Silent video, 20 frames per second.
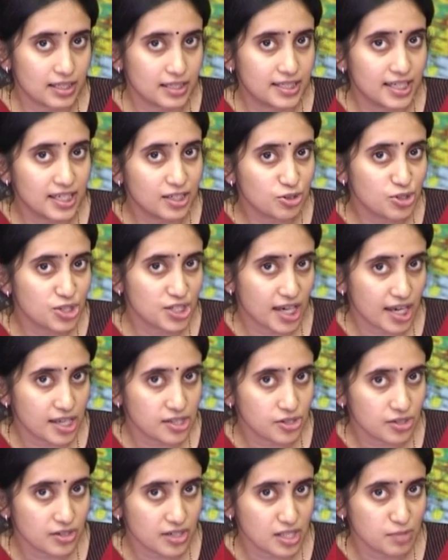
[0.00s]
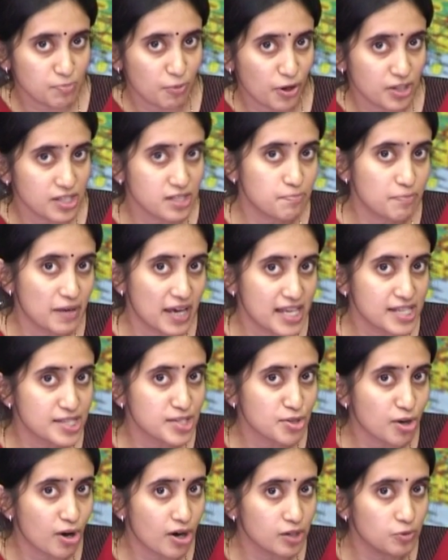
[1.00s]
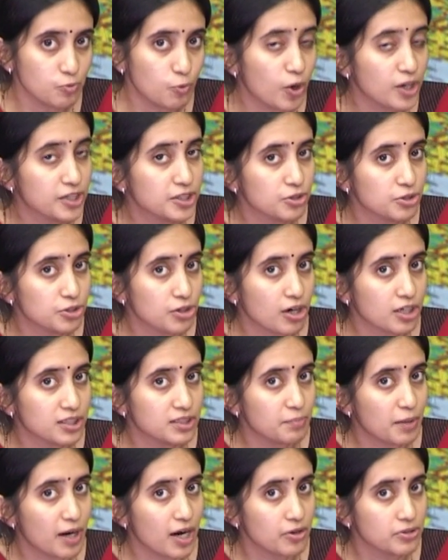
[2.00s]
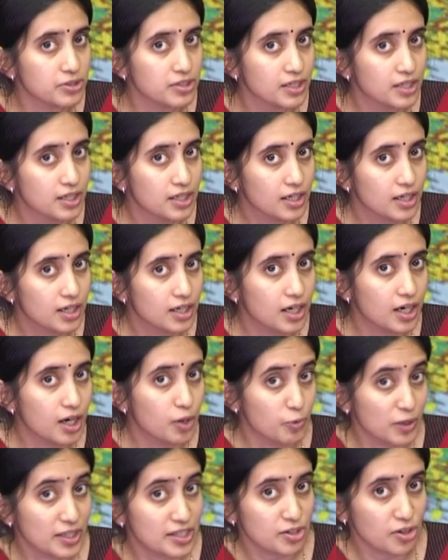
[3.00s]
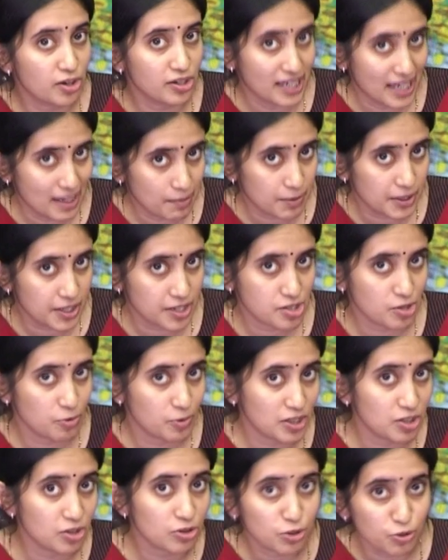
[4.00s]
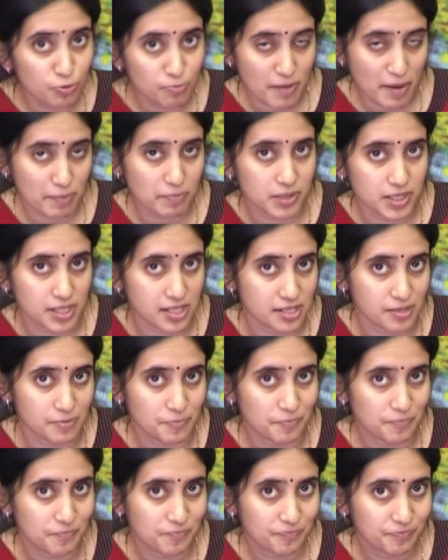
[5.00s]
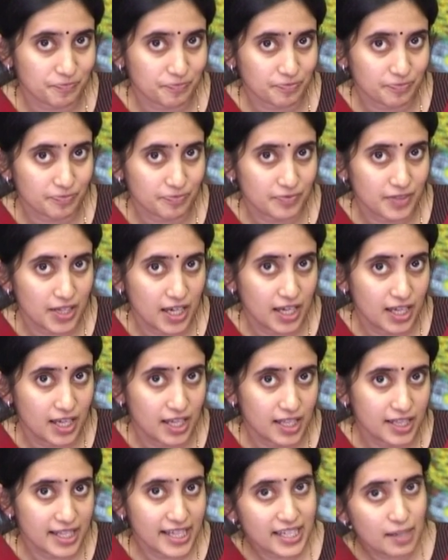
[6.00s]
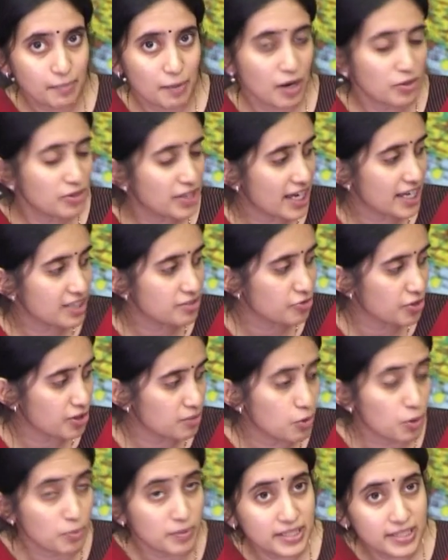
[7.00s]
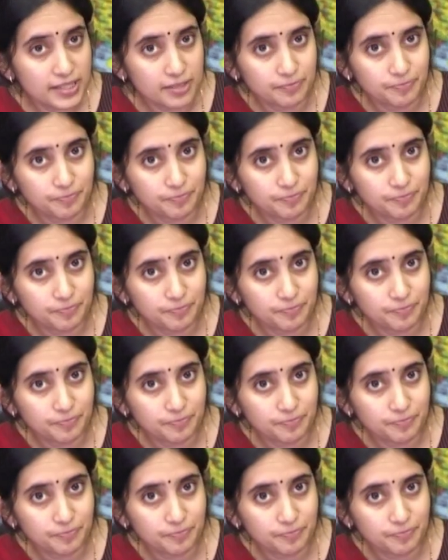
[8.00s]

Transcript: did you change your response based on what you talked about uh, with your neighbors or with your group members? Think about that for a moment.